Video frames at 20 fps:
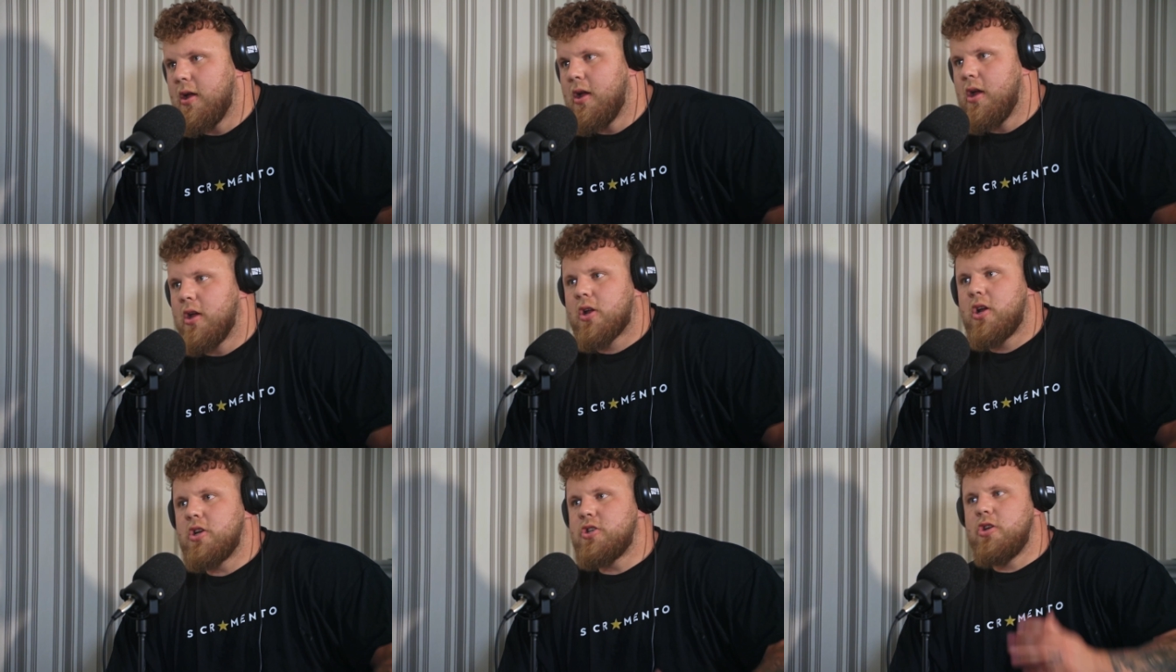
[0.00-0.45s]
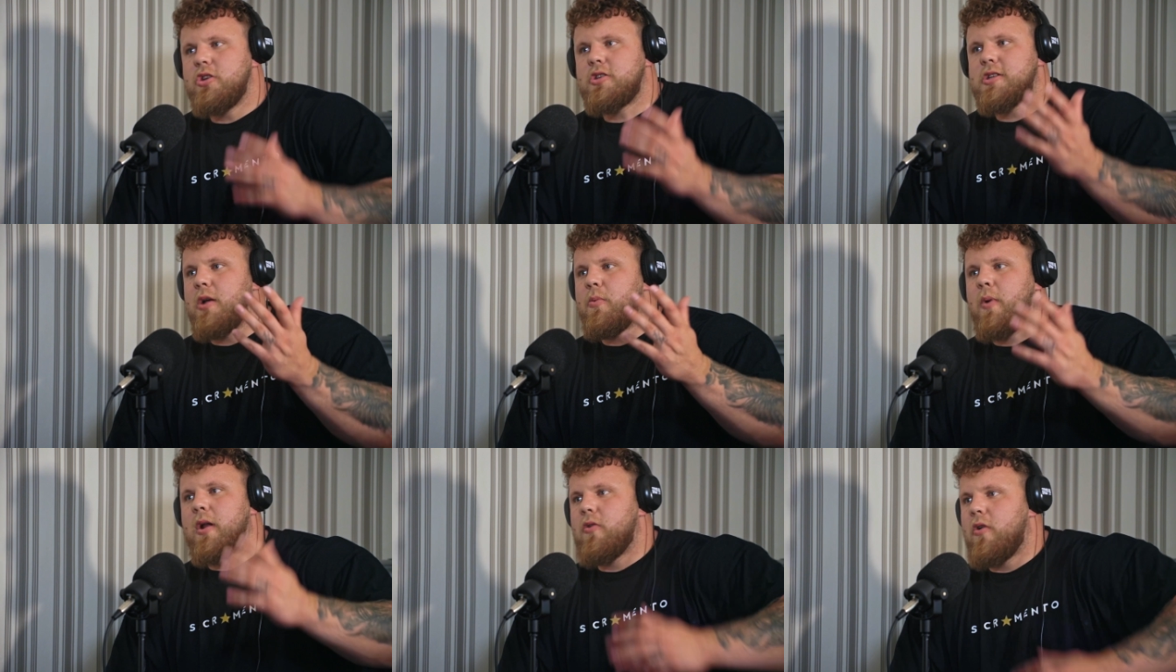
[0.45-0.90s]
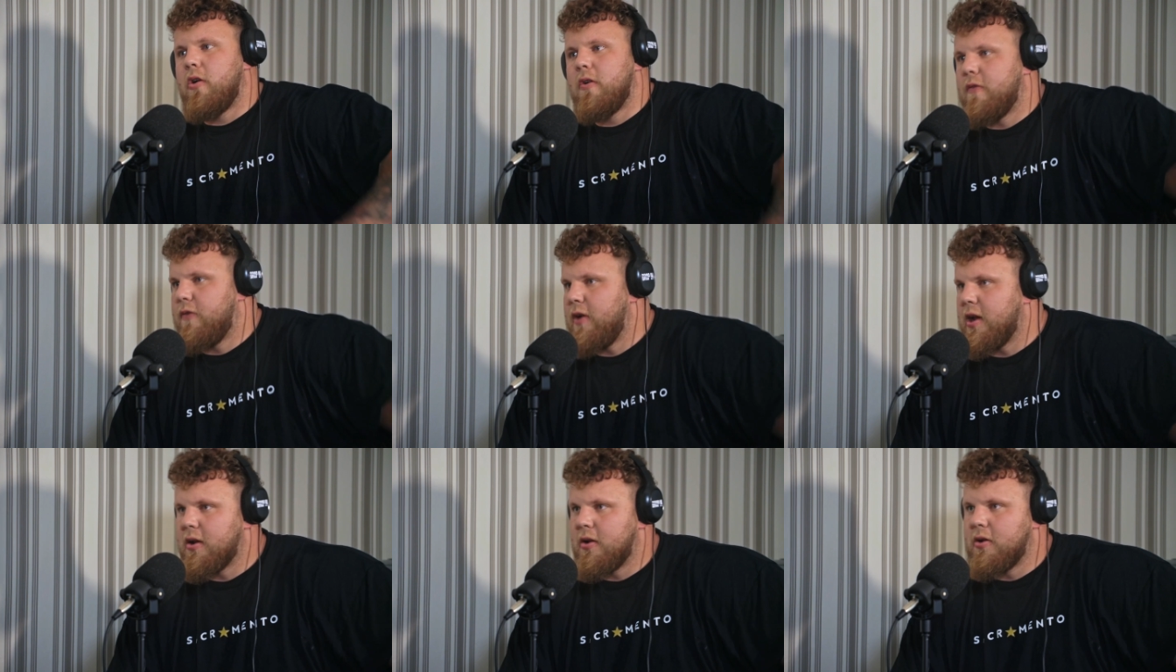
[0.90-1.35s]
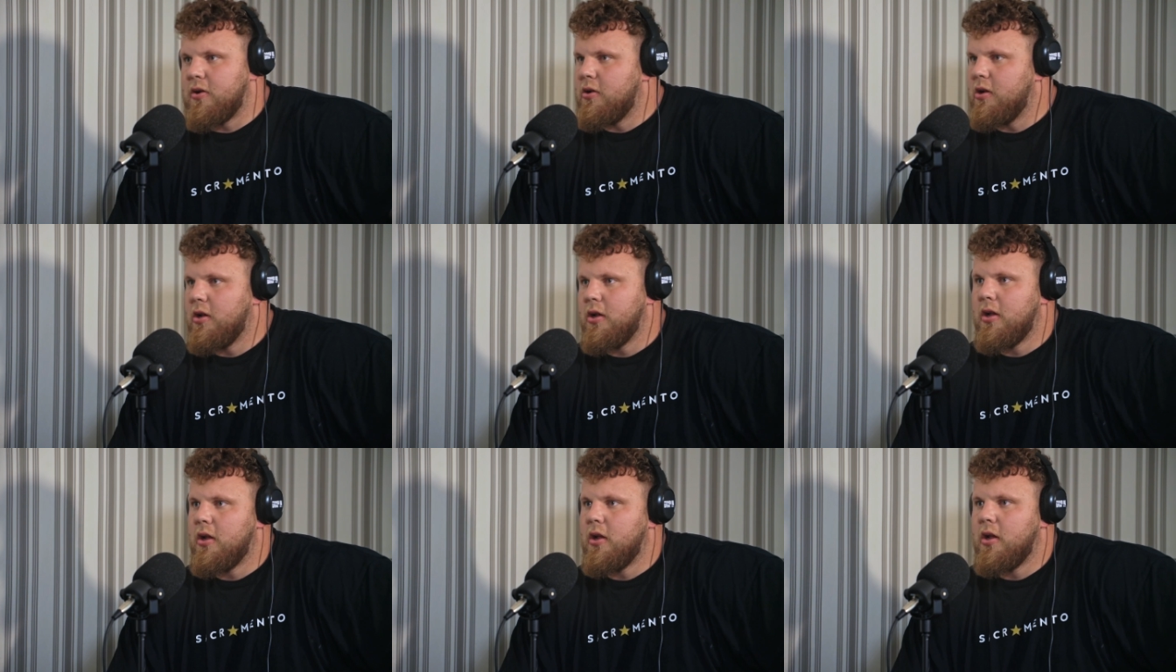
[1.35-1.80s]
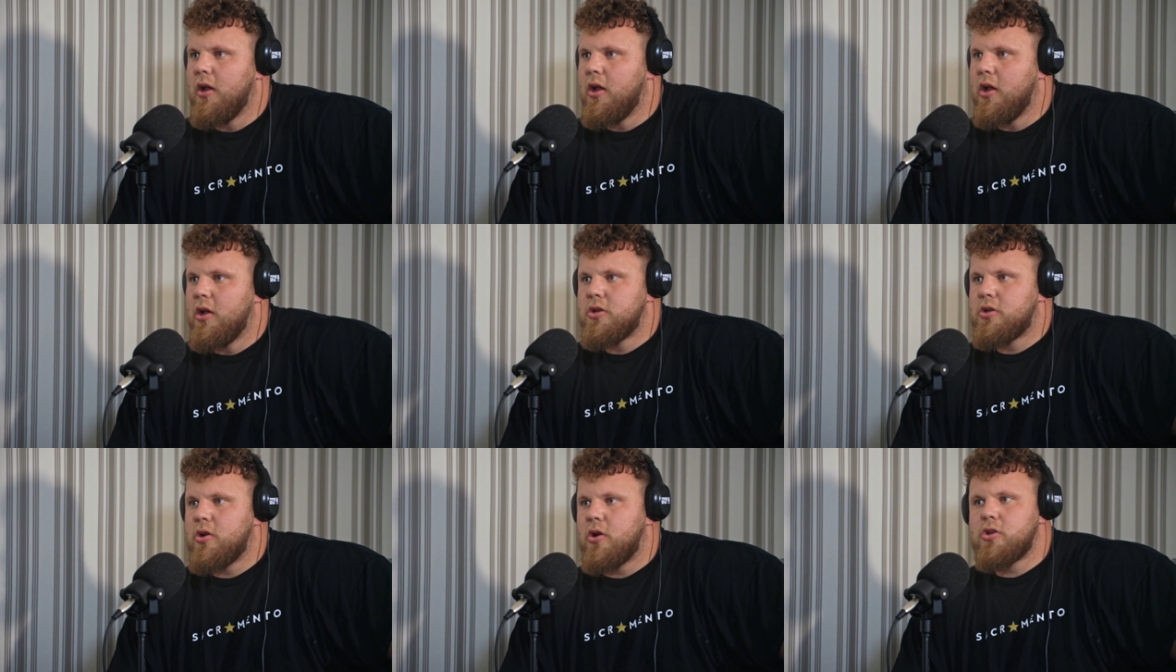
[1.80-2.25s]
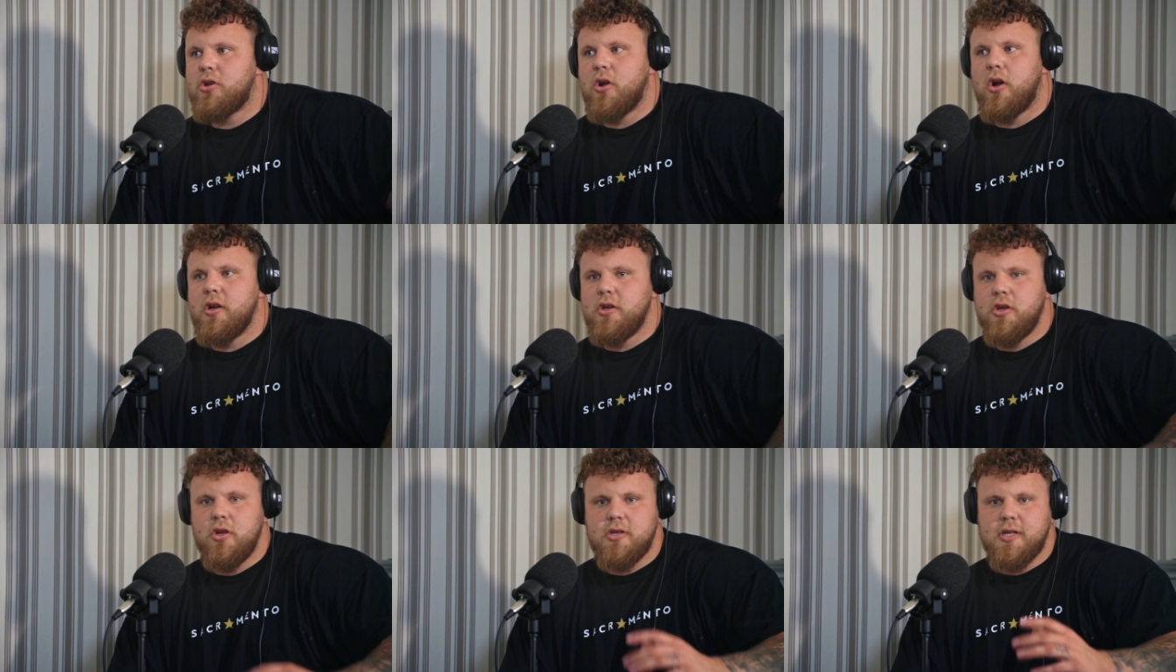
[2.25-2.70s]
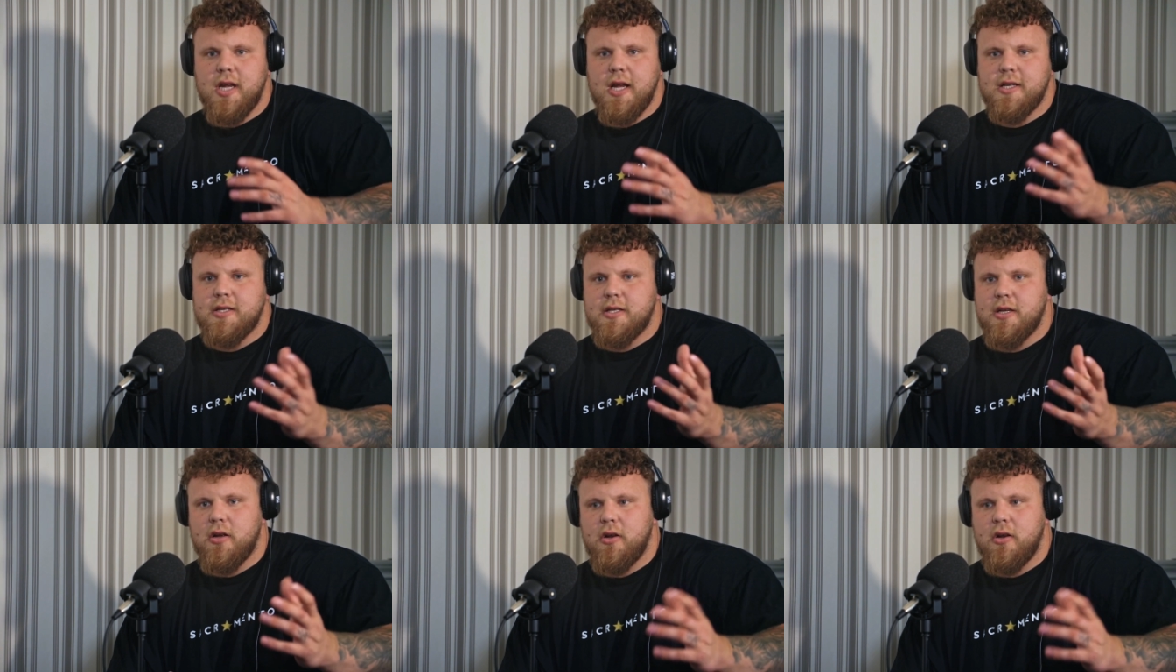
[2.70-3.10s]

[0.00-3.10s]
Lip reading: because you say one wrong thing and or you say